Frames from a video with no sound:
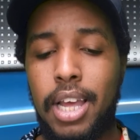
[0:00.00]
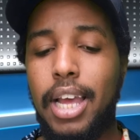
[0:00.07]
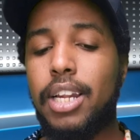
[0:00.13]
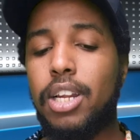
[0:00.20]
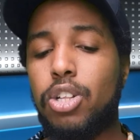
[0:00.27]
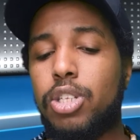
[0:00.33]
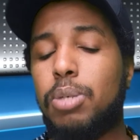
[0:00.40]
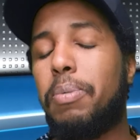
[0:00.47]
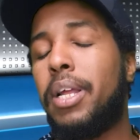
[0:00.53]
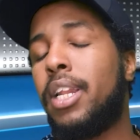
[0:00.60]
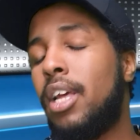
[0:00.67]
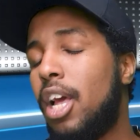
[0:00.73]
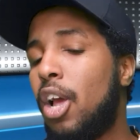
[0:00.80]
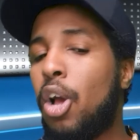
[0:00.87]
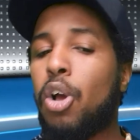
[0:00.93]
Now, there's been
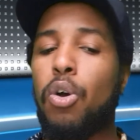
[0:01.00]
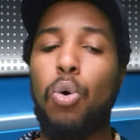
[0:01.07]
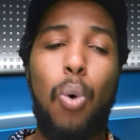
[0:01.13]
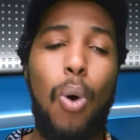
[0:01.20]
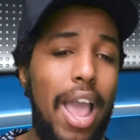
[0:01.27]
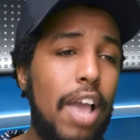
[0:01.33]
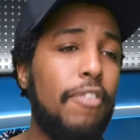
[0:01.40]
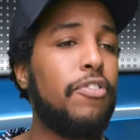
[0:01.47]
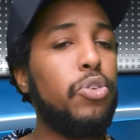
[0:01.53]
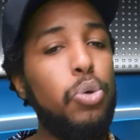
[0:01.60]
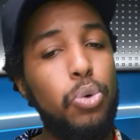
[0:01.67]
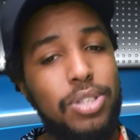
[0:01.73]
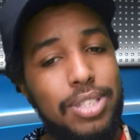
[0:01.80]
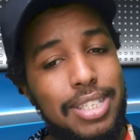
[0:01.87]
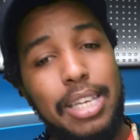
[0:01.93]
quite a
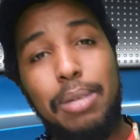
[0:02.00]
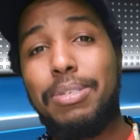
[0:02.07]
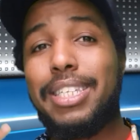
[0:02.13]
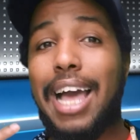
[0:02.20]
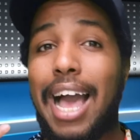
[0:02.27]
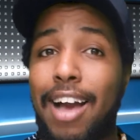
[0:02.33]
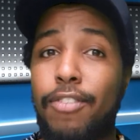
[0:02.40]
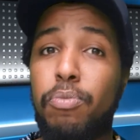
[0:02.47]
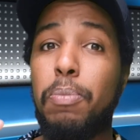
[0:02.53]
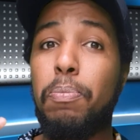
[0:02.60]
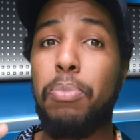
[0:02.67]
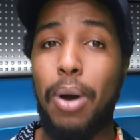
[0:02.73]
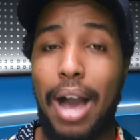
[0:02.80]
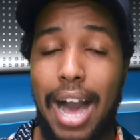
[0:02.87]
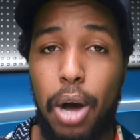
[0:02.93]
few teams that have been
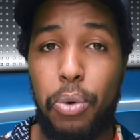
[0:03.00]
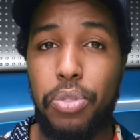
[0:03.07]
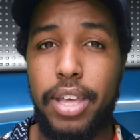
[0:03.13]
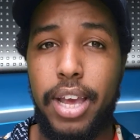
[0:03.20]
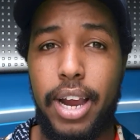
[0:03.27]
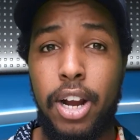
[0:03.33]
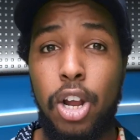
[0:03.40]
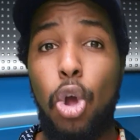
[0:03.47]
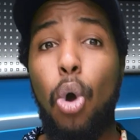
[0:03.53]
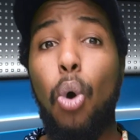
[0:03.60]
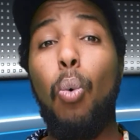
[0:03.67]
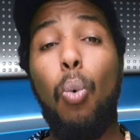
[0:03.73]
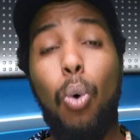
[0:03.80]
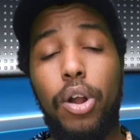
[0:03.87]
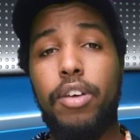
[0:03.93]
put out there.
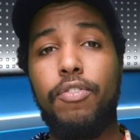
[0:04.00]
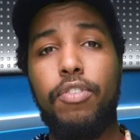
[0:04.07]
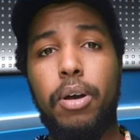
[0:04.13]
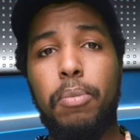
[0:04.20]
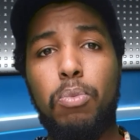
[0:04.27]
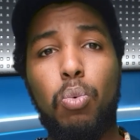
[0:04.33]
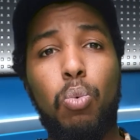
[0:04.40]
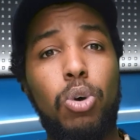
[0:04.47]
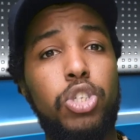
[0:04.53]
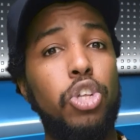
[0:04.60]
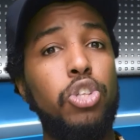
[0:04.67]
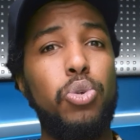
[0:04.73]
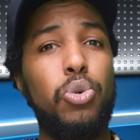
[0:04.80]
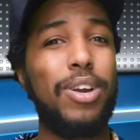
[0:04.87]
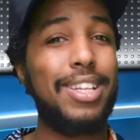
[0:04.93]
One of them was the
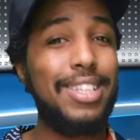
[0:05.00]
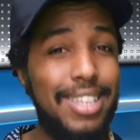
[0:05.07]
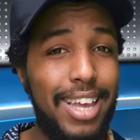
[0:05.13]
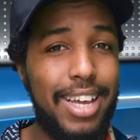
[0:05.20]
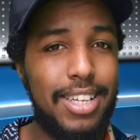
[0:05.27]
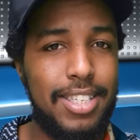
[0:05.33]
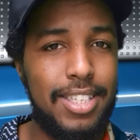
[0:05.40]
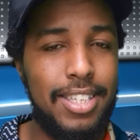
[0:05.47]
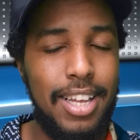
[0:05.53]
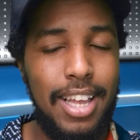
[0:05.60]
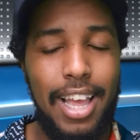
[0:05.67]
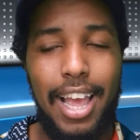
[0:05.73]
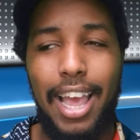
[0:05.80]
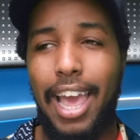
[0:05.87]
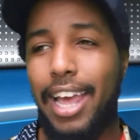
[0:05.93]
New York Knicks.
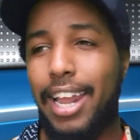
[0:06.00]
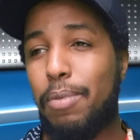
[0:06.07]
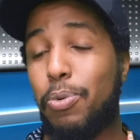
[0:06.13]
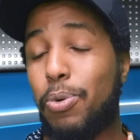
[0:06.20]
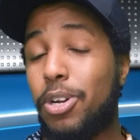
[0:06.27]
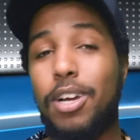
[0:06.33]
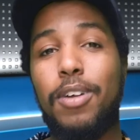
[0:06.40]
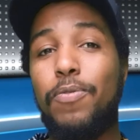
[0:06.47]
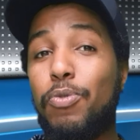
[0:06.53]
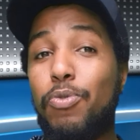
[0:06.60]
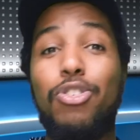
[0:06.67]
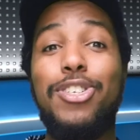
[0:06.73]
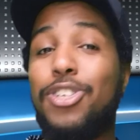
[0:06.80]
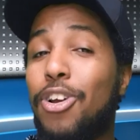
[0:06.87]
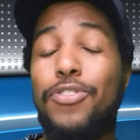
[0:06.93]
And I'm going to
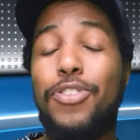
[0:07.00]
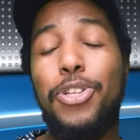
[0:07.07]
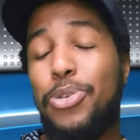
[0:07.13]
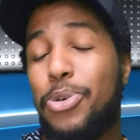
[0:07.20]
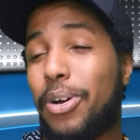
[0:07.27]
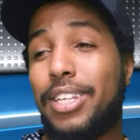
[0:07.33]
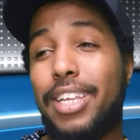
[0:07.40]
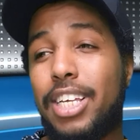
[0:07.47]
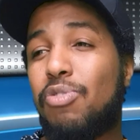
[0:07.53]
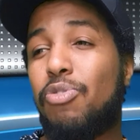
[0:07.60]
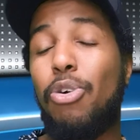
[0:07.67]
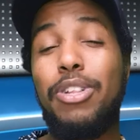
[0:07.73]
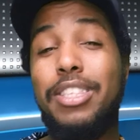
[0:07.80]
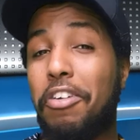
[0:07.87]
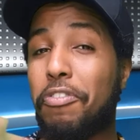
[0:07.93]
reserve the New York Knicks
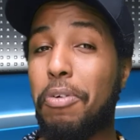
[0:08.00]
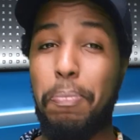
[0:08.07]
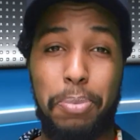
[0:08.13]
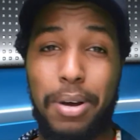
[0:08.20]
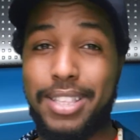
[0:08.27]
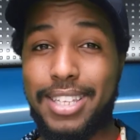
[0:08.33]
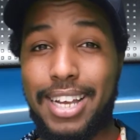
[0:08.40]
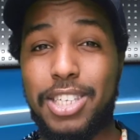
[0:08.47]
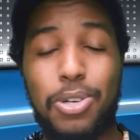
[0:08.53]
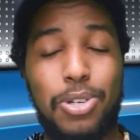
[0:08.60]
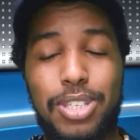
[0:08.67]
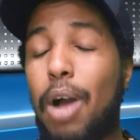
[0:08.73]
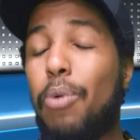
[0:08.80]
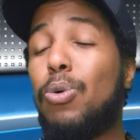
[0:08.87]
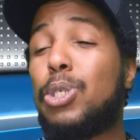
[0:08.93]
for a different podcast because
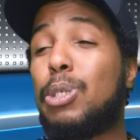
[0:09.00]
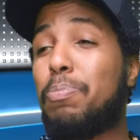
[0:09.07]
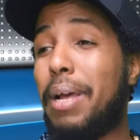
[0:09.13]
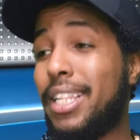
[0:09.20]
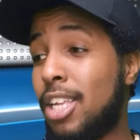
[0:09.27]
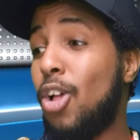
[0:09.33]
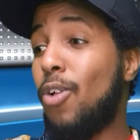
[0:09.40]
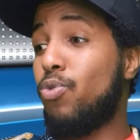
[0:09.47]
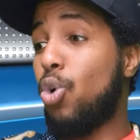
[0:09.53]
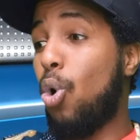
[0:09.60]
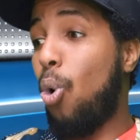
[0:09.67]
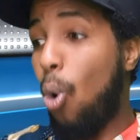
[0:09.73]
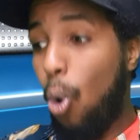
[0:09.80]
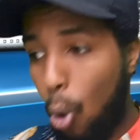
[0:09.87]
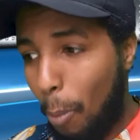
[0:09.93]
I will spend the
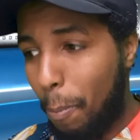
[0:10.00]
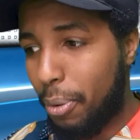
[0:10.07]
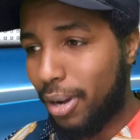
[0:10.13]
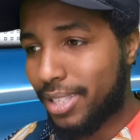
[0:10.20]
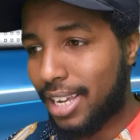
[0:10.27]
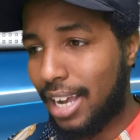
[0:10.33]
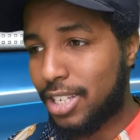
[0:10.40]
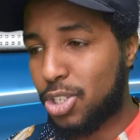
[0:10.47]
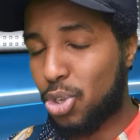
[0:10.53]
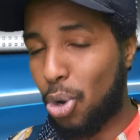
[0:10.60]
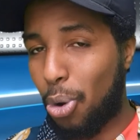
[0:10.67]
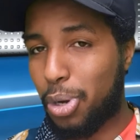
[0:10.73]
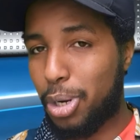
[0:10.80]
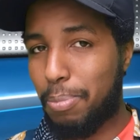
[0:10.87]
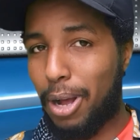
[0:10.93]
whole podcast
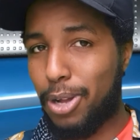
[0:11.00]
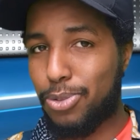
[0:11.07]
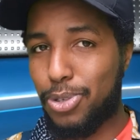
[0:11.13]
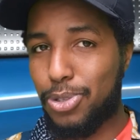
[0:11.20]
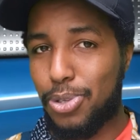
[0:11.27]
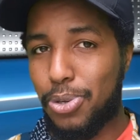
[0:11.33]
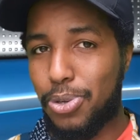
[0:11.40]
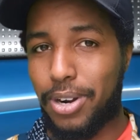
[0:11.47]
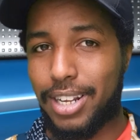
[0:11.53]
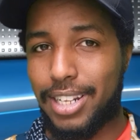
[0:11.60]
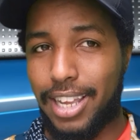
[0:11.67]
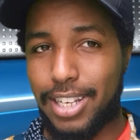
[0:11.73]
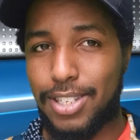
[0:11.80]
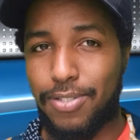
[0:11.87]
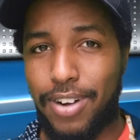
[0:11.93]
talking about the New York
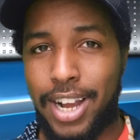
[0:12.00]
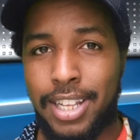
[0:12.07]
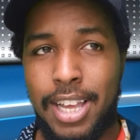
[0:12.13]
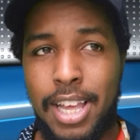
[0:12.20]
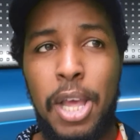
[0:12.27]
Knicks, right?